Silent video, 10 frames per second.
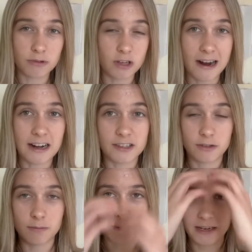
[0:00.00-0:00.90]
Sir Alex
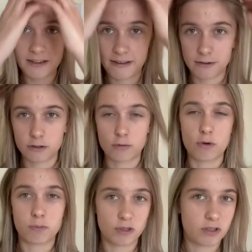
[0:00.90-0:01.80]
couldn't believe how the
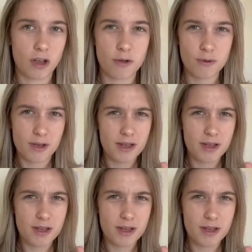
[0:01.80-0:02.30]
squad was so